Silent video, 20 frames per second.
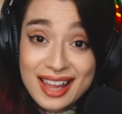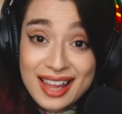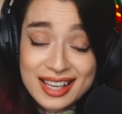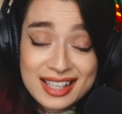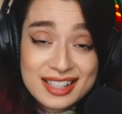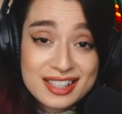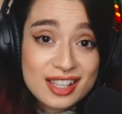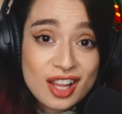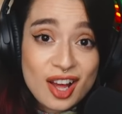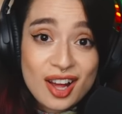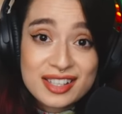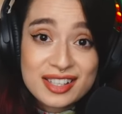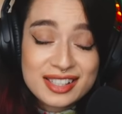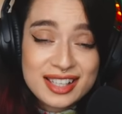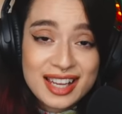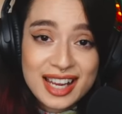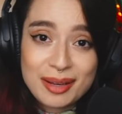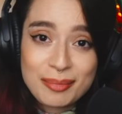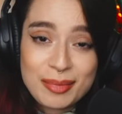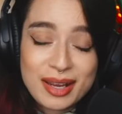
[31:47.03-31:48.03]
last
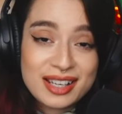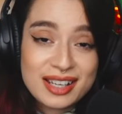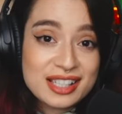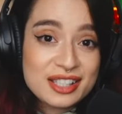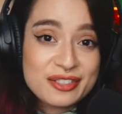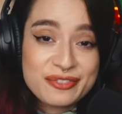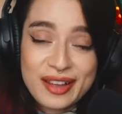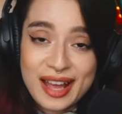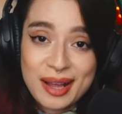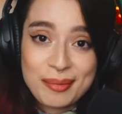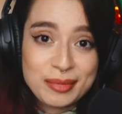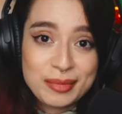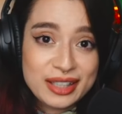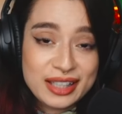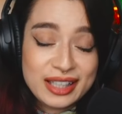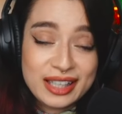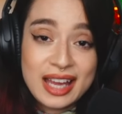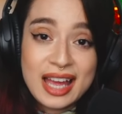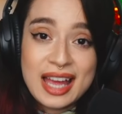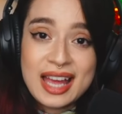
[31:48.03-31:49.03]
name and his
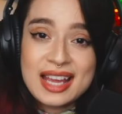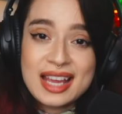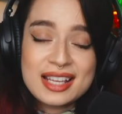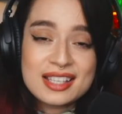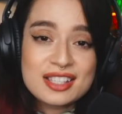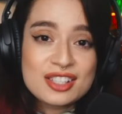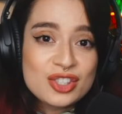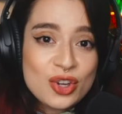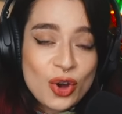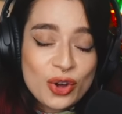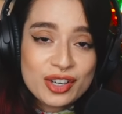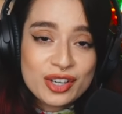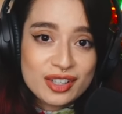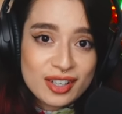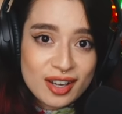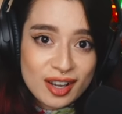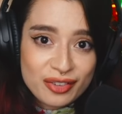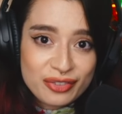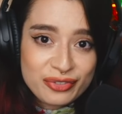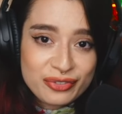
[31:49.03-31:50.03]
family is not
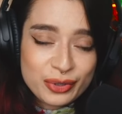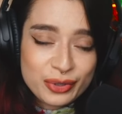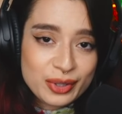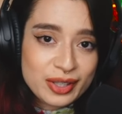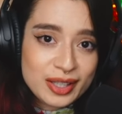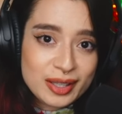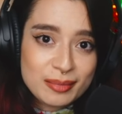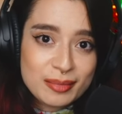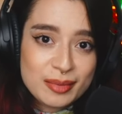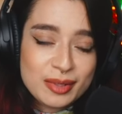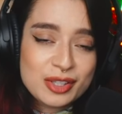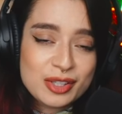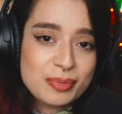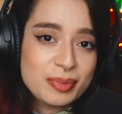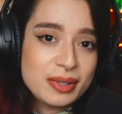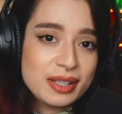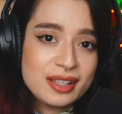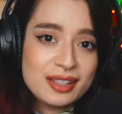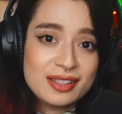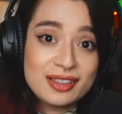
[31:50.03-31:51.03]
enough for him to
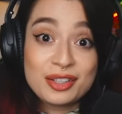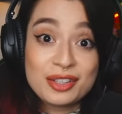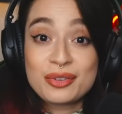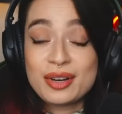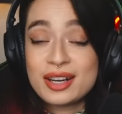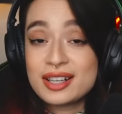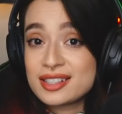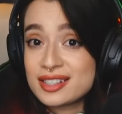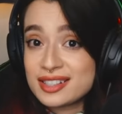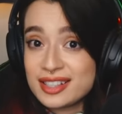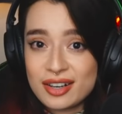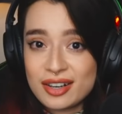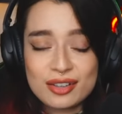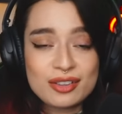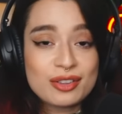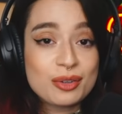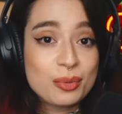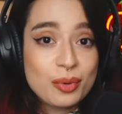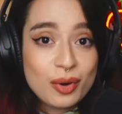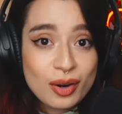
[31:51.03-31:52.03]
be the greatest scare
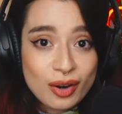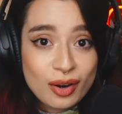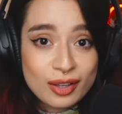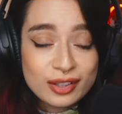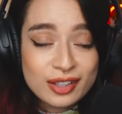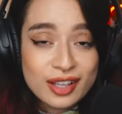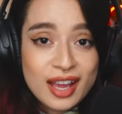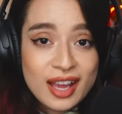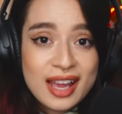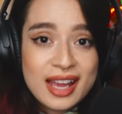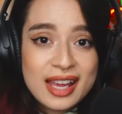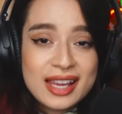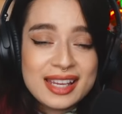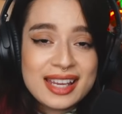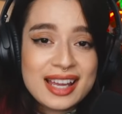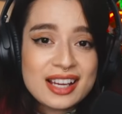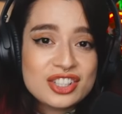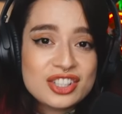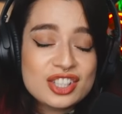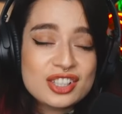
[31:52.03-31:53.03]
in the world.
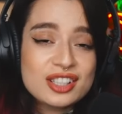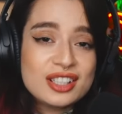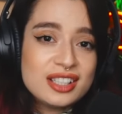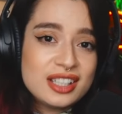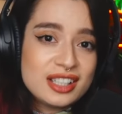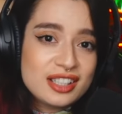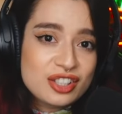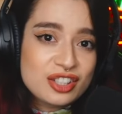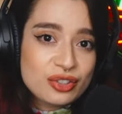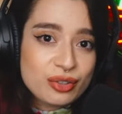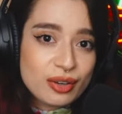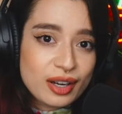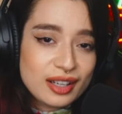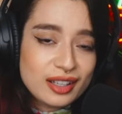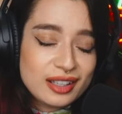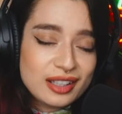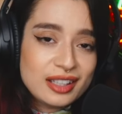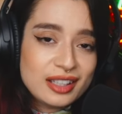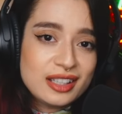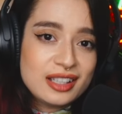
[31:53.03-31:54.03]
He actually needs
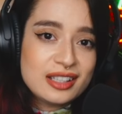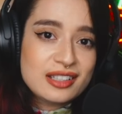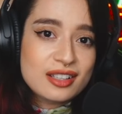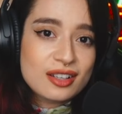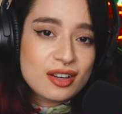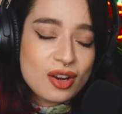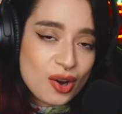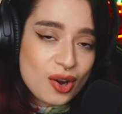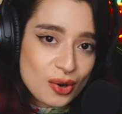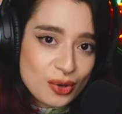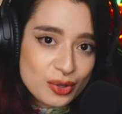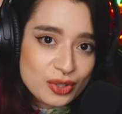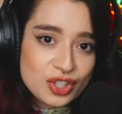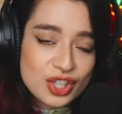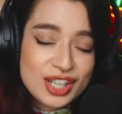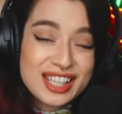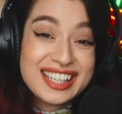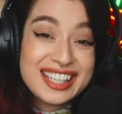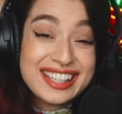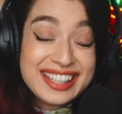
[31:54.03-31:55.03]
training. He needs a coach.
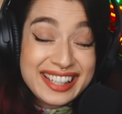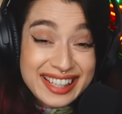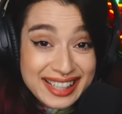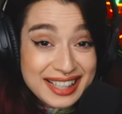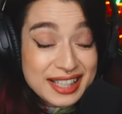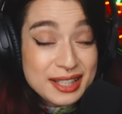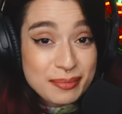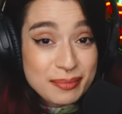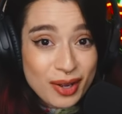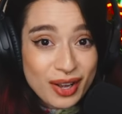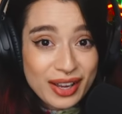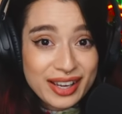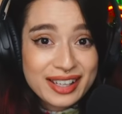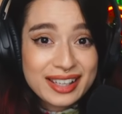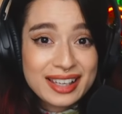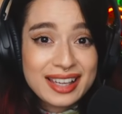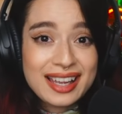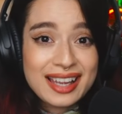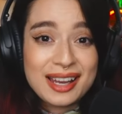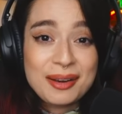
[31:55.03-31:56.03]
He needs
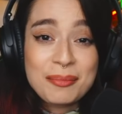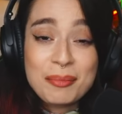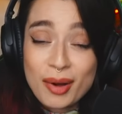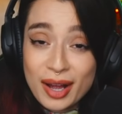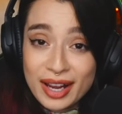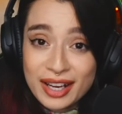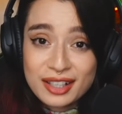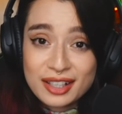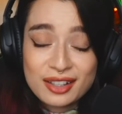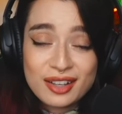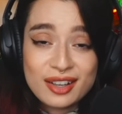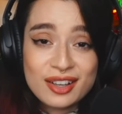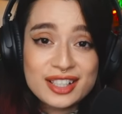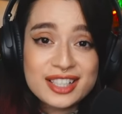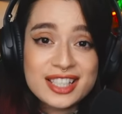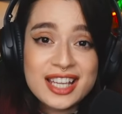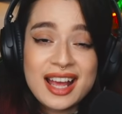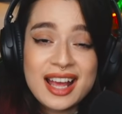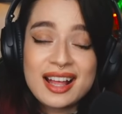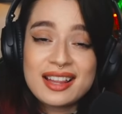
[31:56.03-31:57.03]
Mike. And Mike
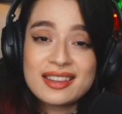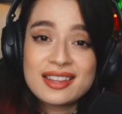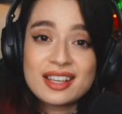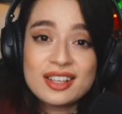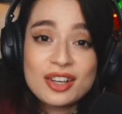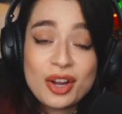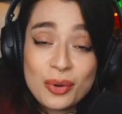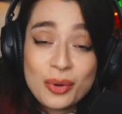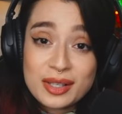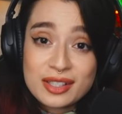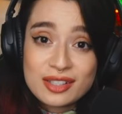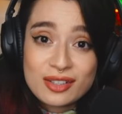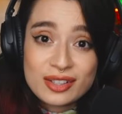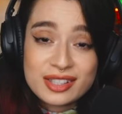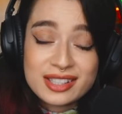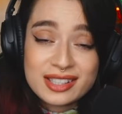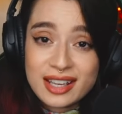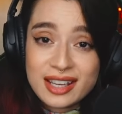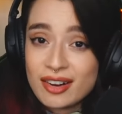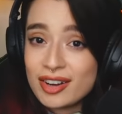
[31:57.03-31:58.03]
learned that no, he's not
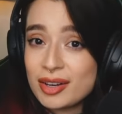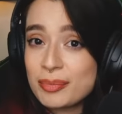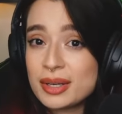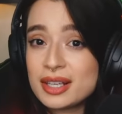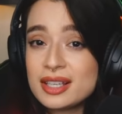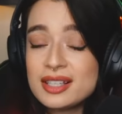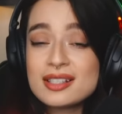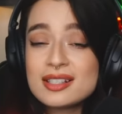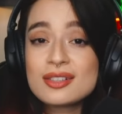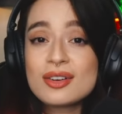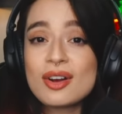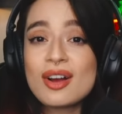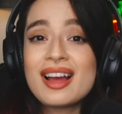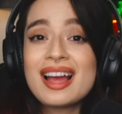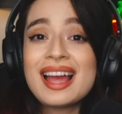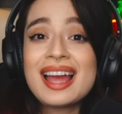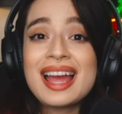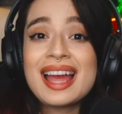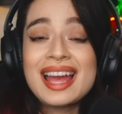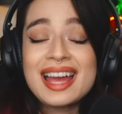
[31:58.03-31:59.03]
scary, but he's got a
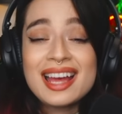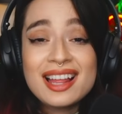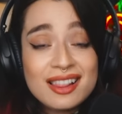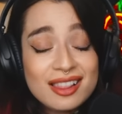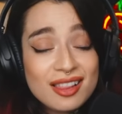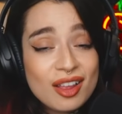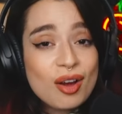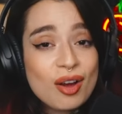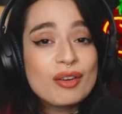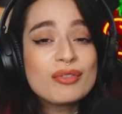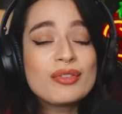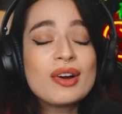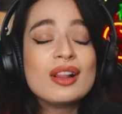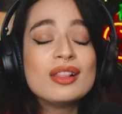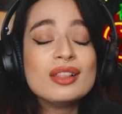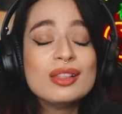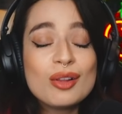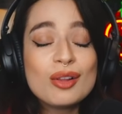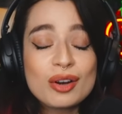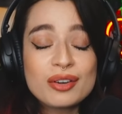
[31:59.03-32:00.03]
hell of a
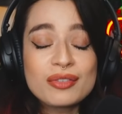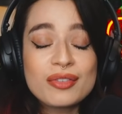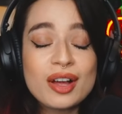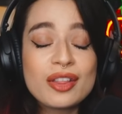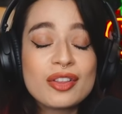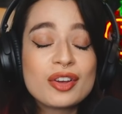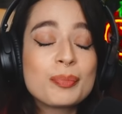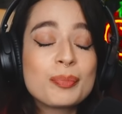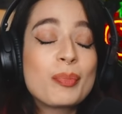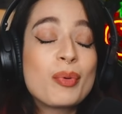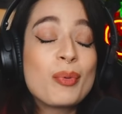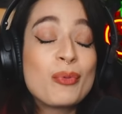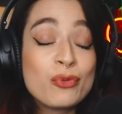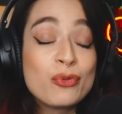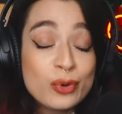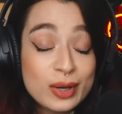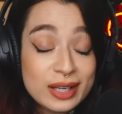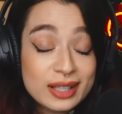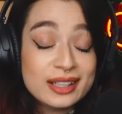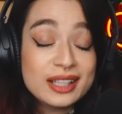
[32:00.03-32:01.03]
lot of other
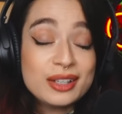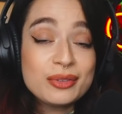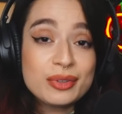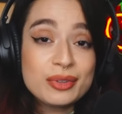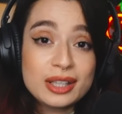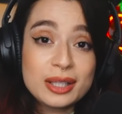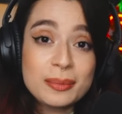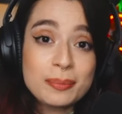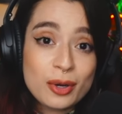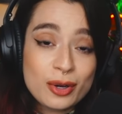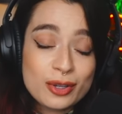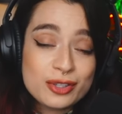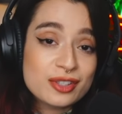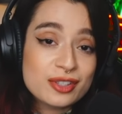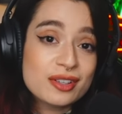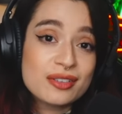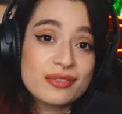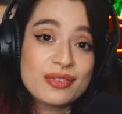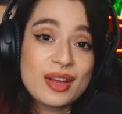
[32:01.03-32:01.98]
really, really positive